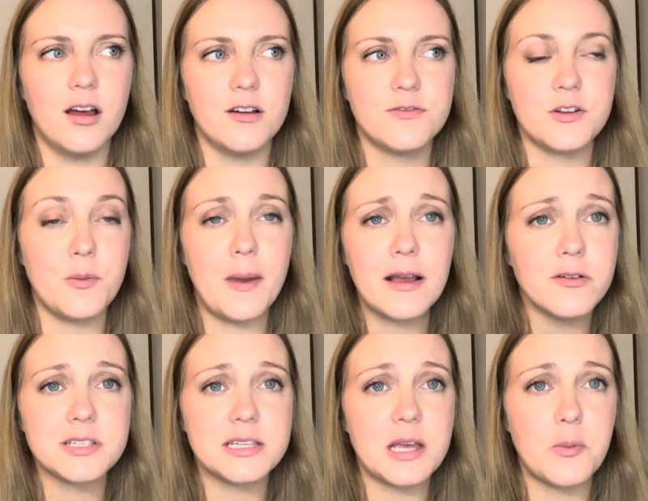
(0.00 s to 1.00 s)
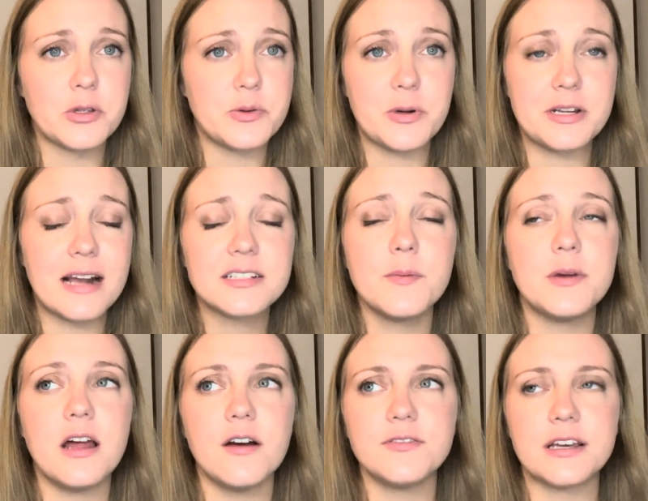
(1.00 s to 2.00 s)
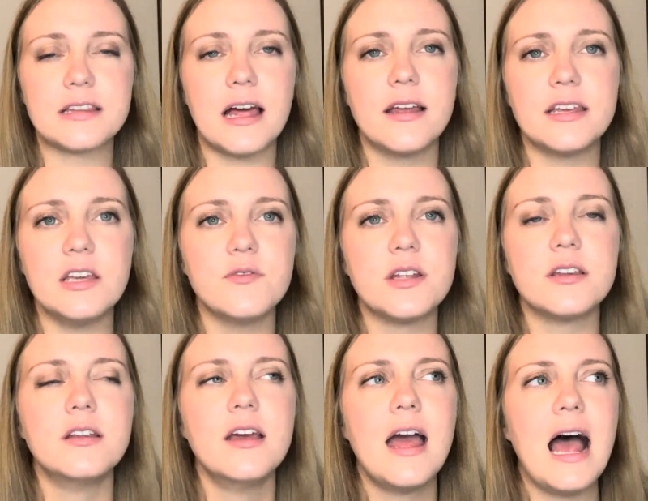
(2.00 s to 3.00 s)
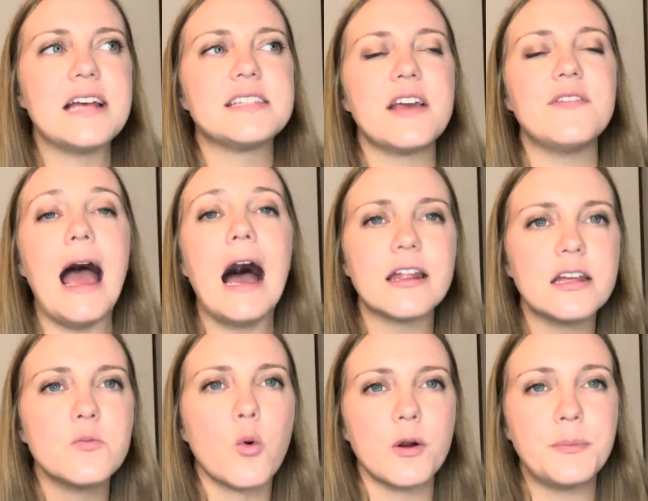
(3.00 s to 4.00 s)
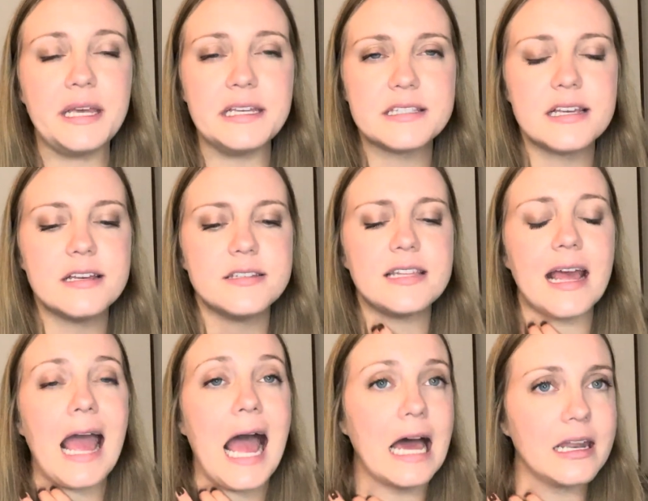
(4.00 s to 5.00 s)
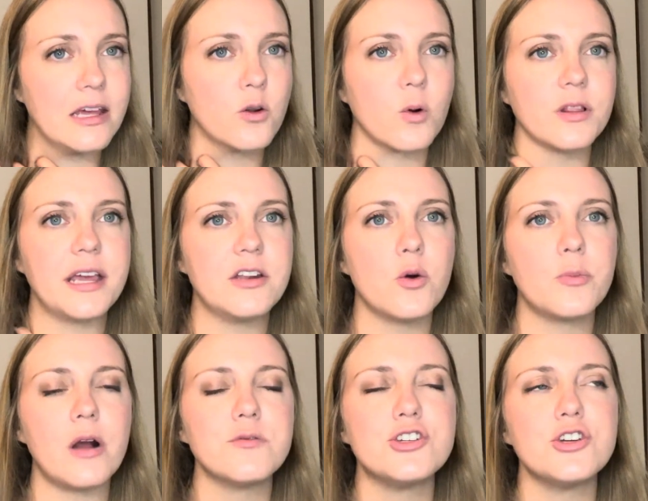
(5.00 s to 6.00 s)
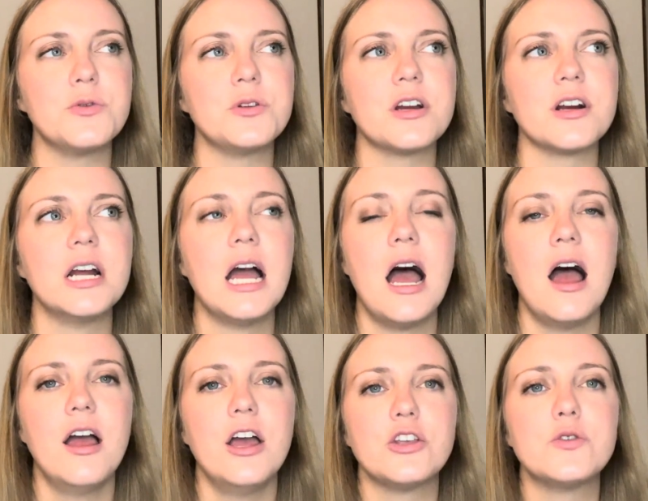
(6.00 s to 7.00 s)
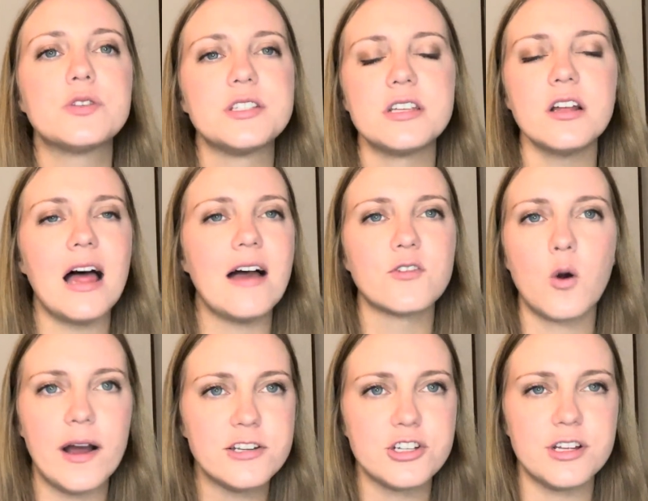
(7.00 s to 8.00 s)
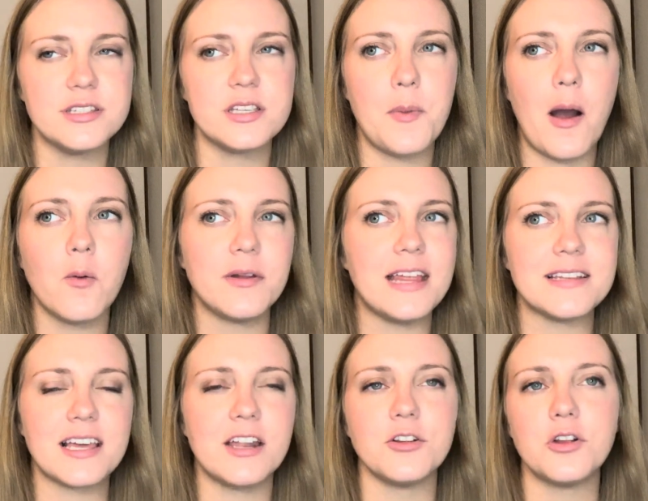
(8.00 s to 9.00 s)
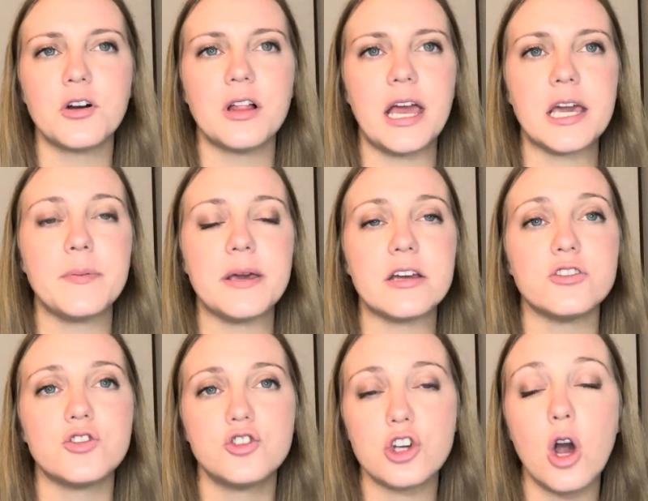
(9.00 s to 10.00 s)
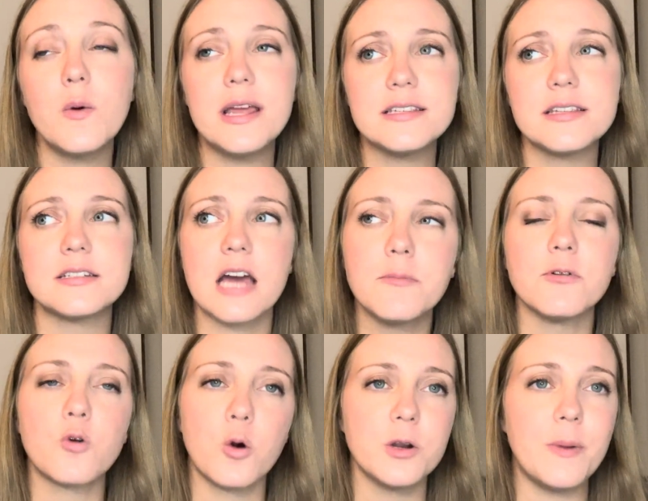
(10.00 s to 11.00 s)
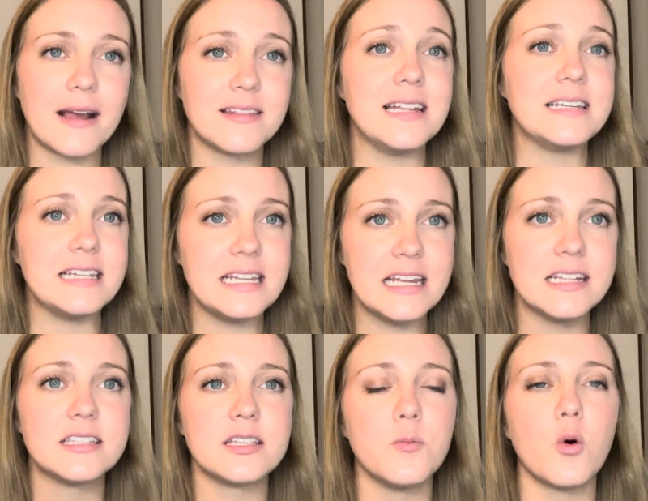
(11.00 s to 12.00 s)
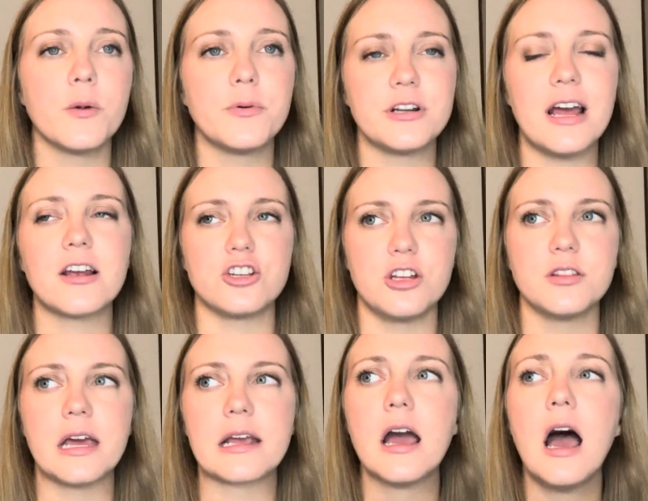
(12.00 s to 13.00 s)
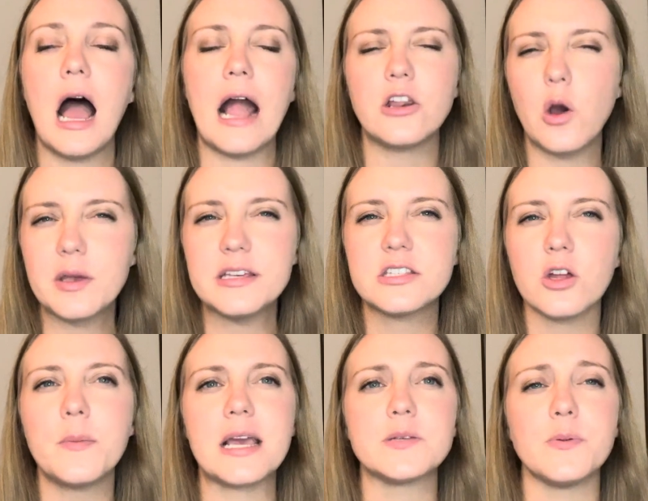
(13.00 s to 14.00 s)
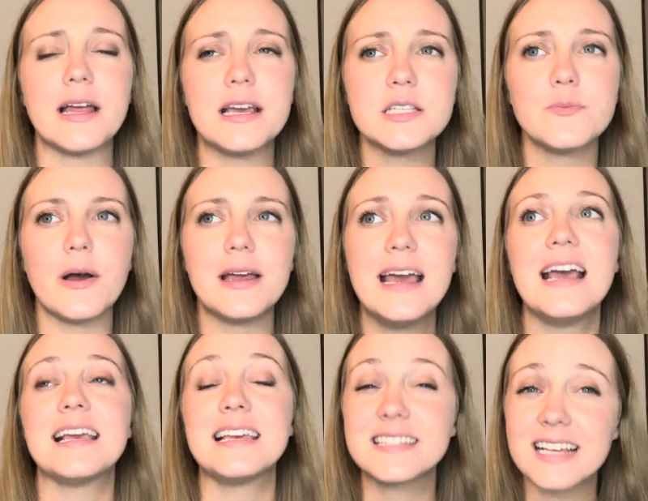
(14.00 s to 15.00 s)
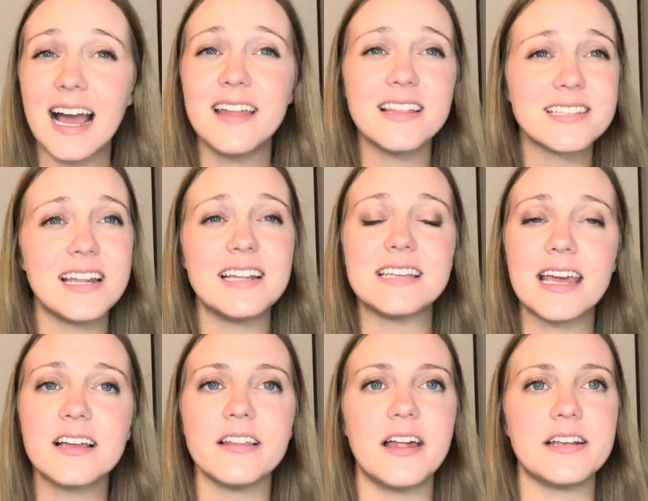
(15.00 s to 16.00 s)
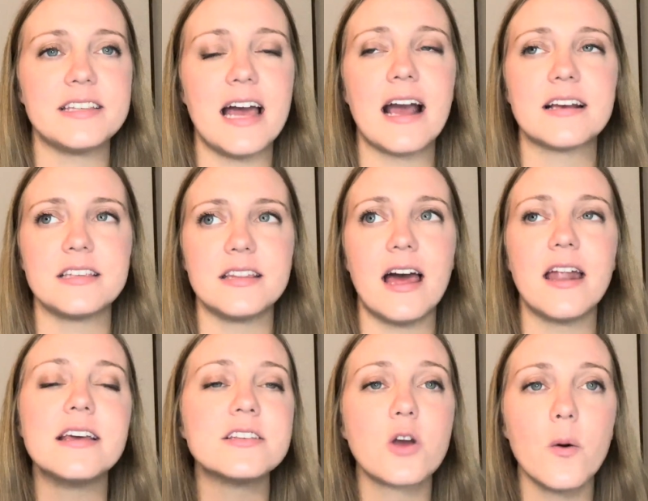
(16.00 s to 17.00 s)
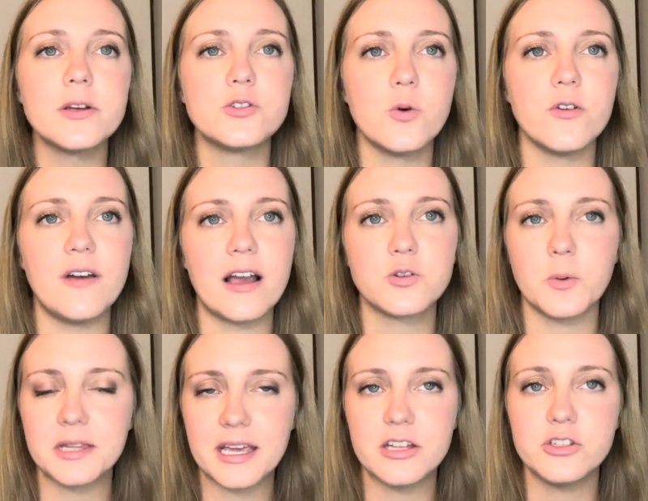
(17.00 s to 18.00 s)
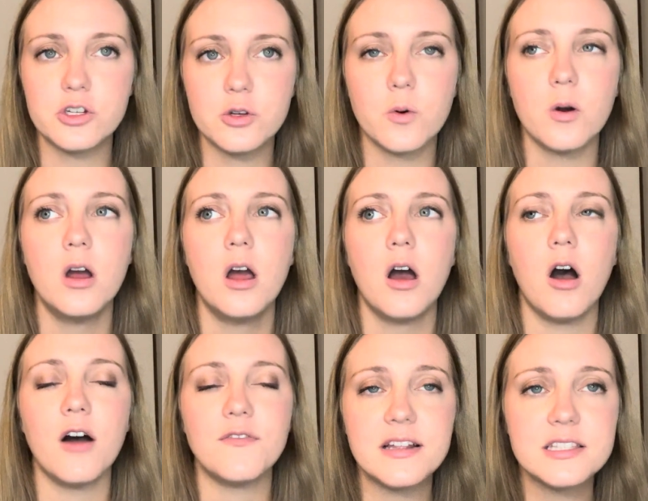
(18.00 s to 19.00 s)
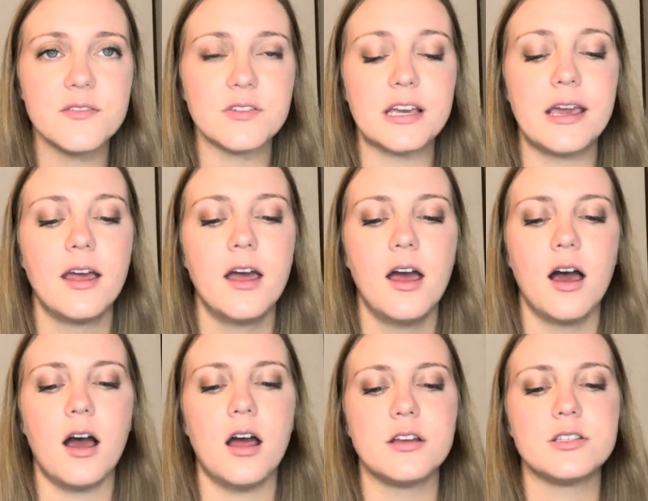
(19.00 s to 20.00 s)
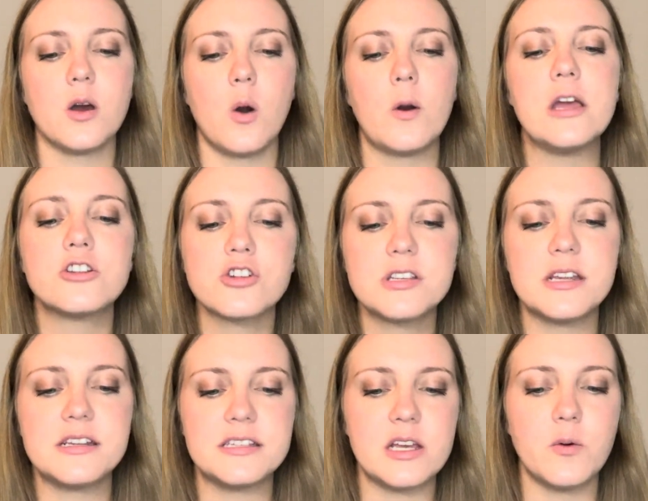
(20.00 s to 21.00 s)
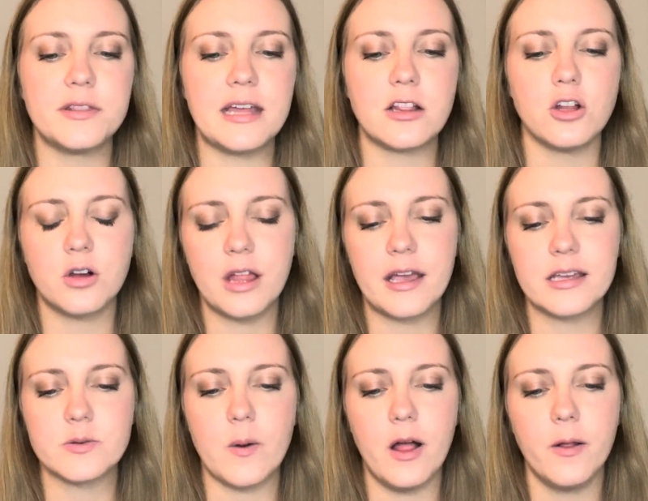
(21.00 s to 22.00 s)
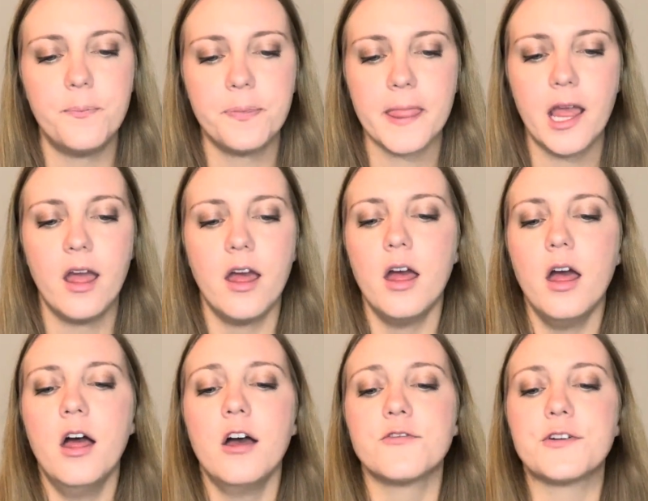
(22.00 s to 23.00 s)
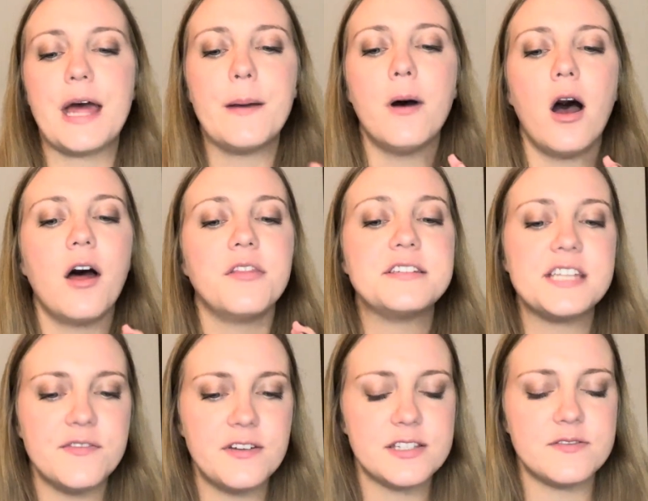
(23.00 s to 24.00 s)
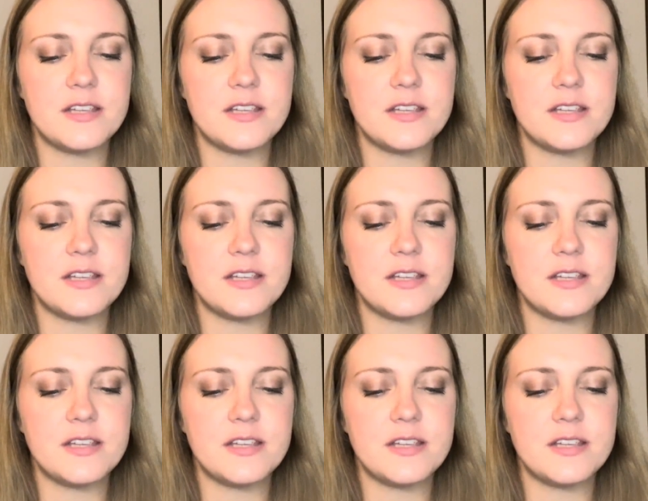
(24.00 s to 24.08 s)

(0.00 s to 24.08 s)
for the Bengals is able to protect him enough, like that, even as they've added more pieces, they added Orlando Brown Jr., you still have questions about what that's going to look like because Joe is the type of quarterback that needs some more protection. Like, I know he still makes plays, but he's a guy that's going to take a lot of sacks, and that is going to affect what they can do offensively. So interested to see what they look like as well. For them on the defensive